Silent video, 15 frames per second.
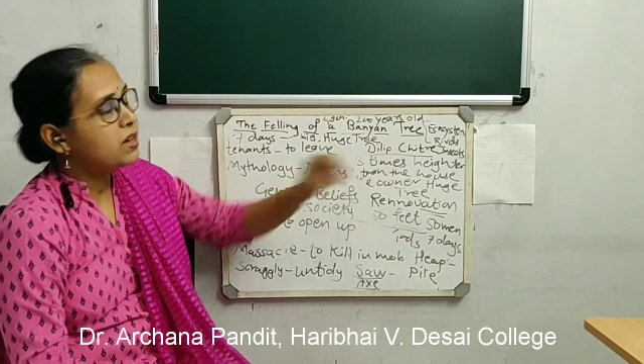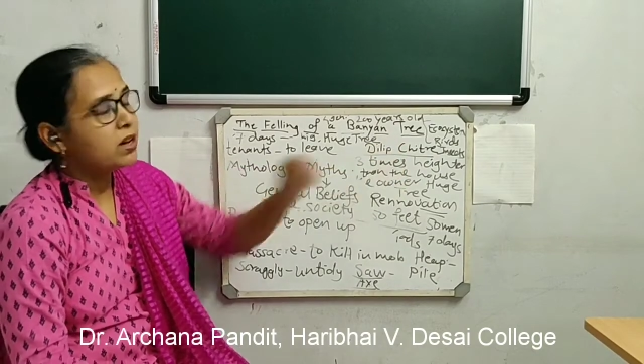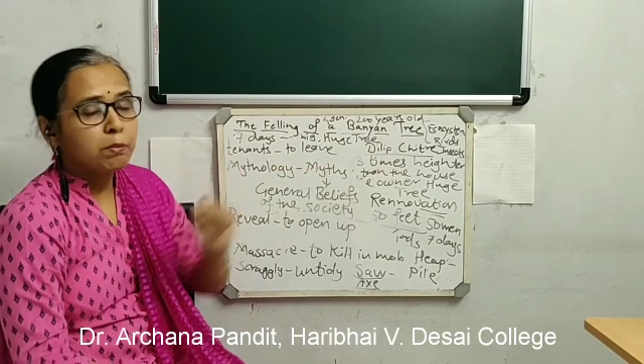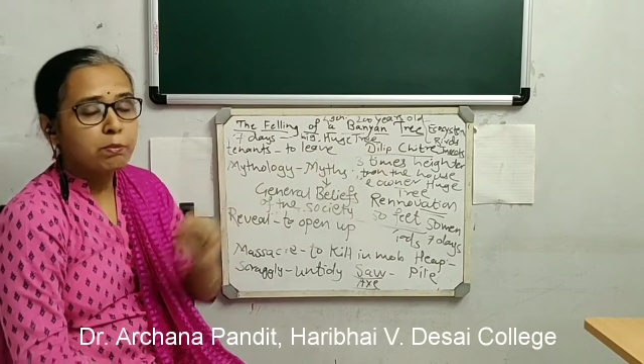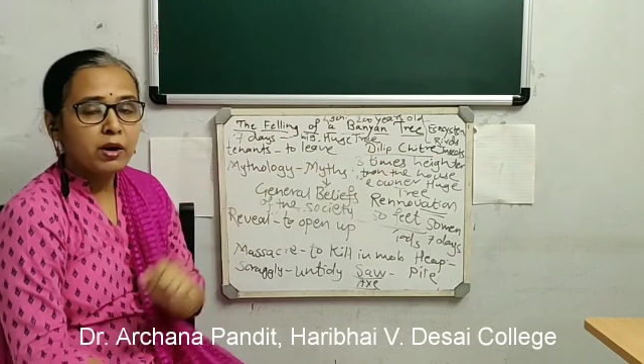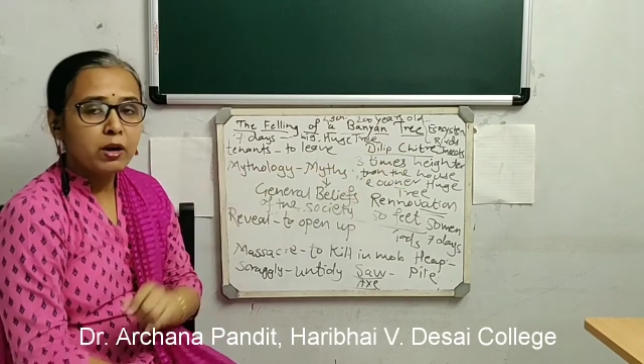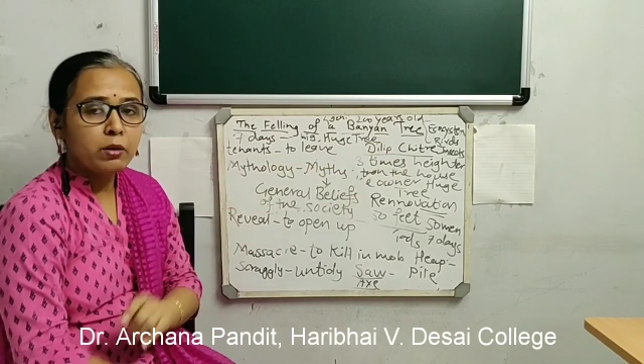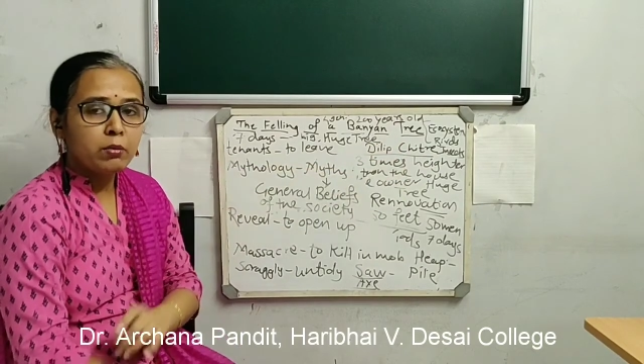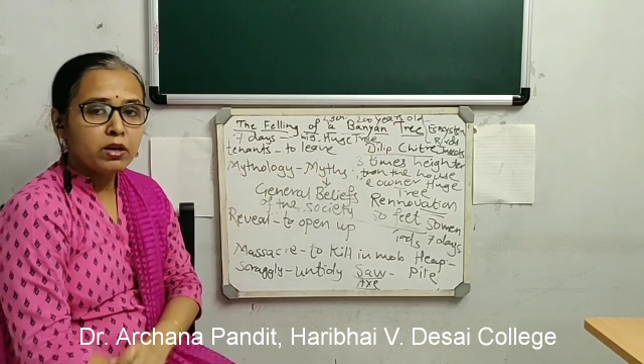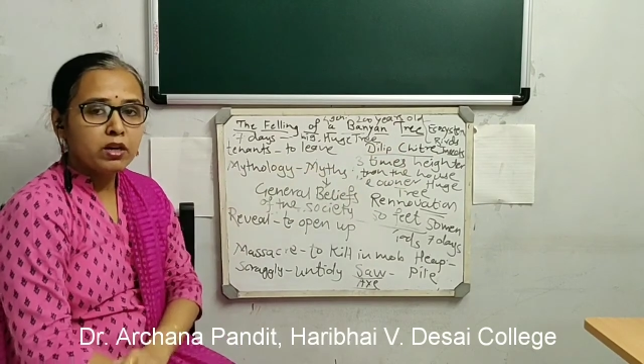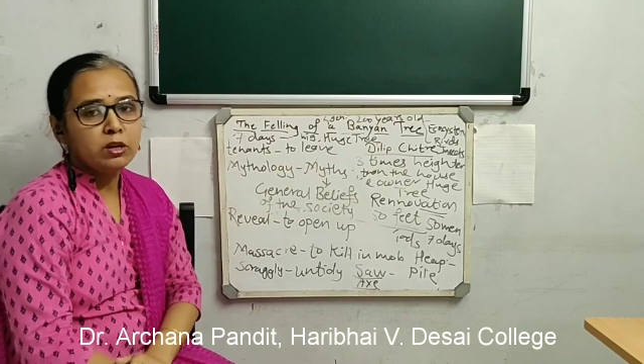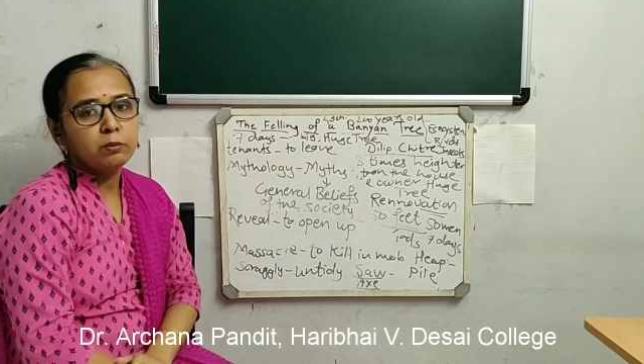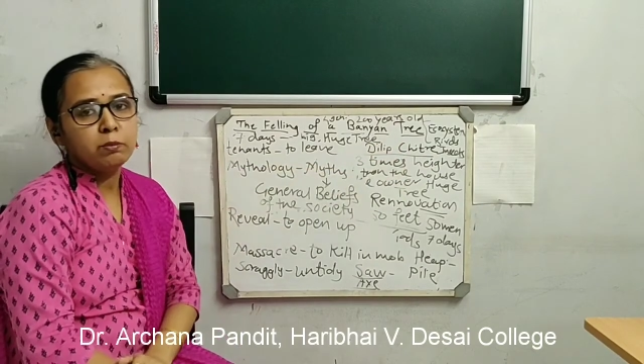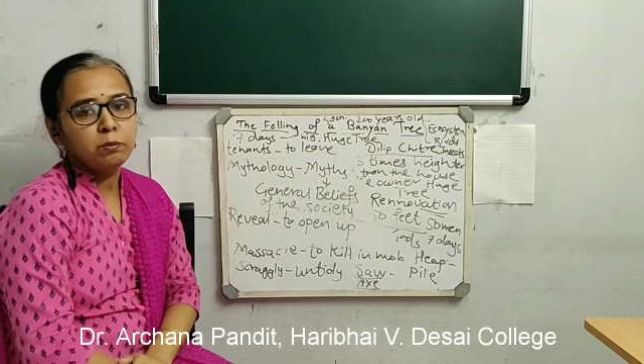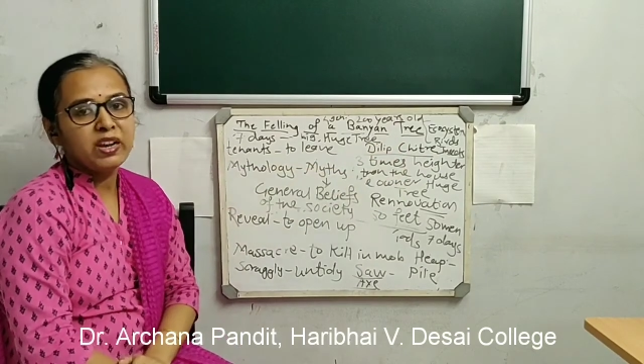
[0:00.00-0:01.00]
in Dilip
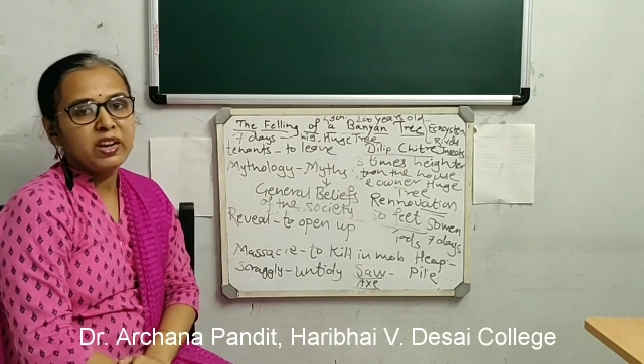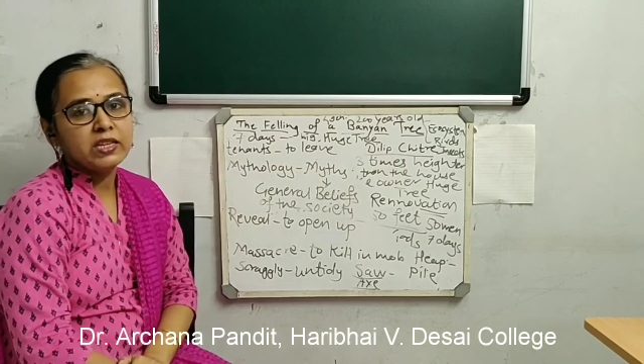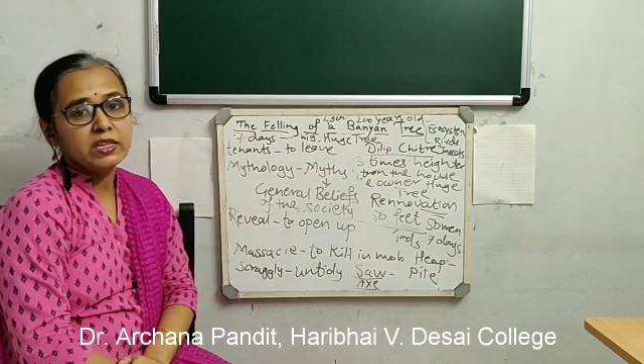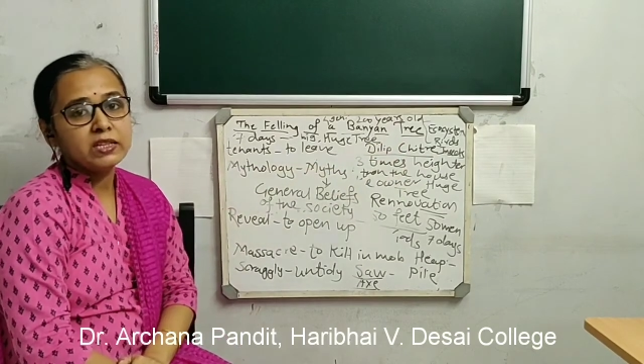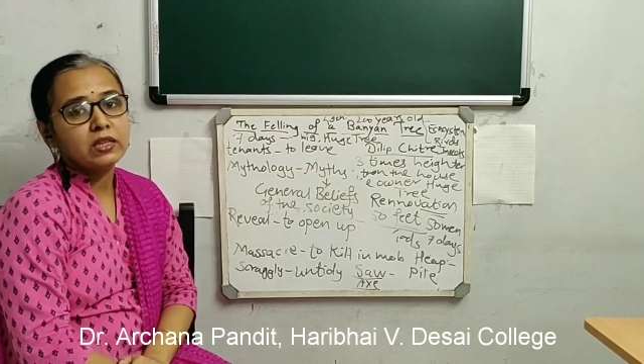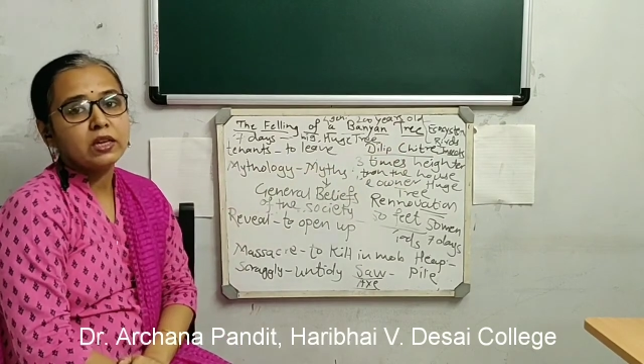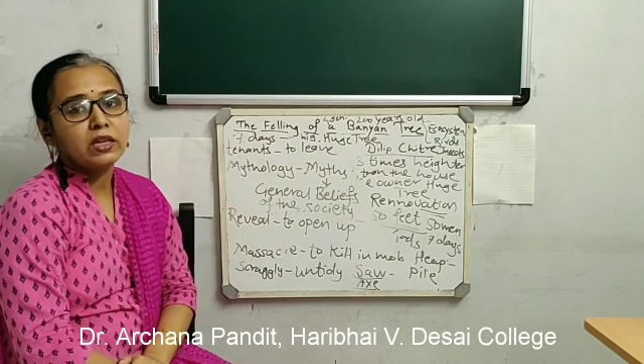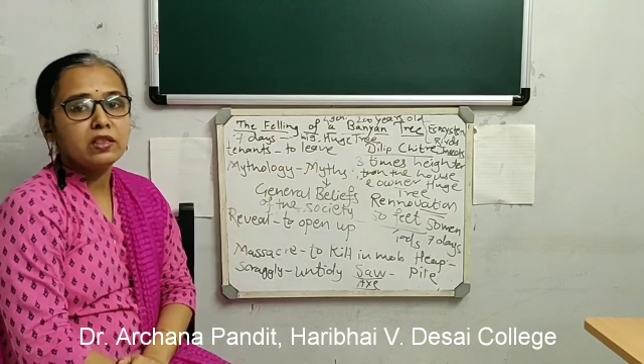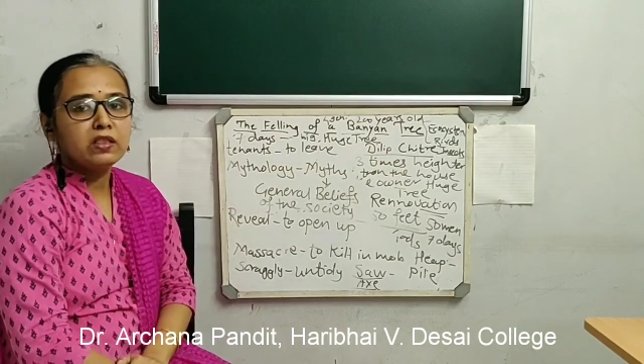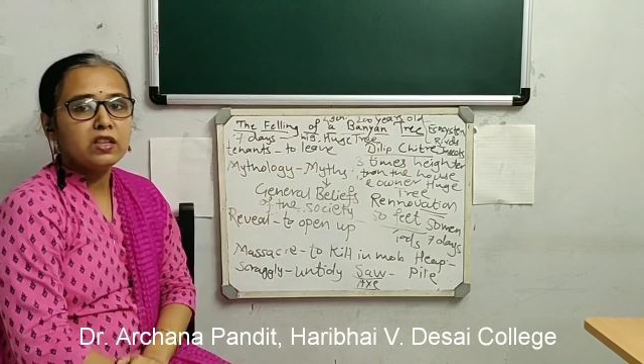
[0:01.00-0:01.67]
Chitre's life,